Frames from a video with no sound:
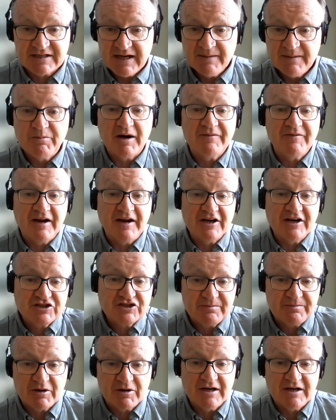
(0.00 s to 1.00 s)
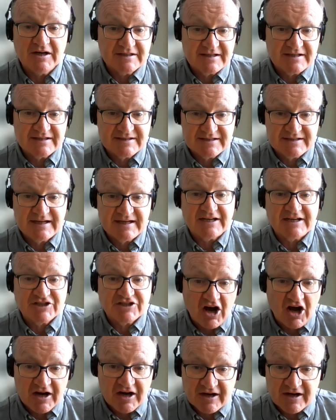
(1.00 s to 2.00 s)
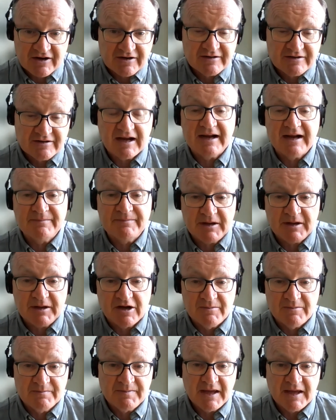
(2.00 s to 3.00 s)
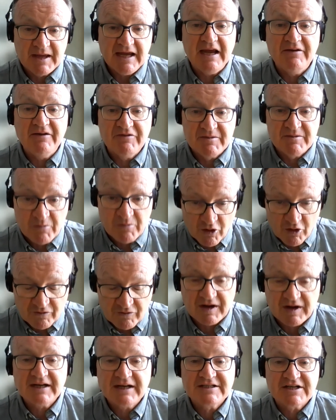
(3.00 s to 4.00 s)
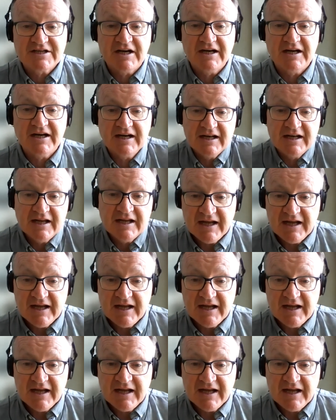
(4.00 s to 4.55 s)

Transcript: But if energy prices get higher and become even more volatile,